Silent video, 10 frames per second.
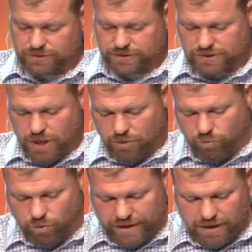There's
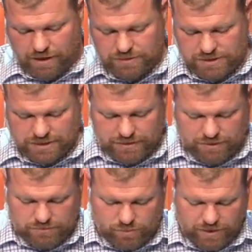widows.
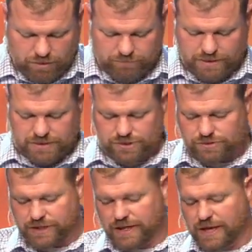There's widow
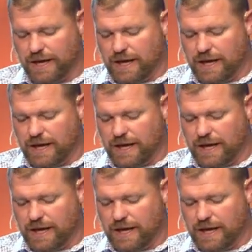ministry.